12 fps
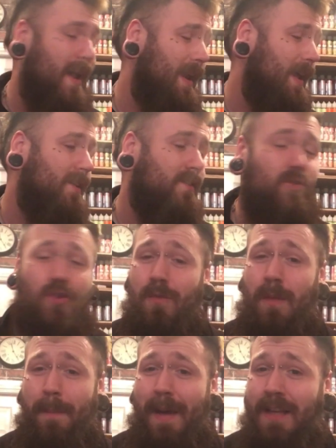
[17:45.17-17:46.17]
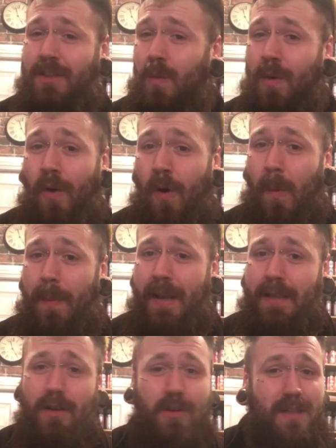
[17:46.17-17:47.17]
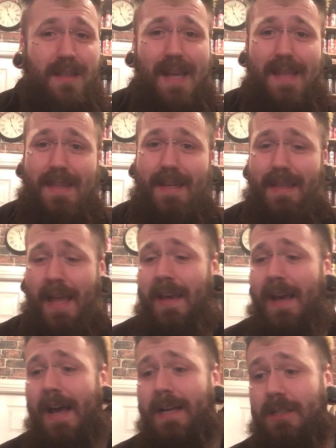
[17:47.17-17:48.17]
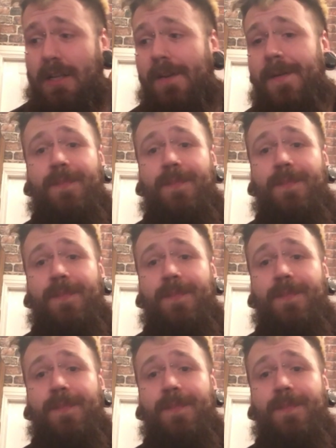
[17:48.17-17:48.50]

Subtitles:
and I'll do my best to incorporate it, because at the end of the day, guys,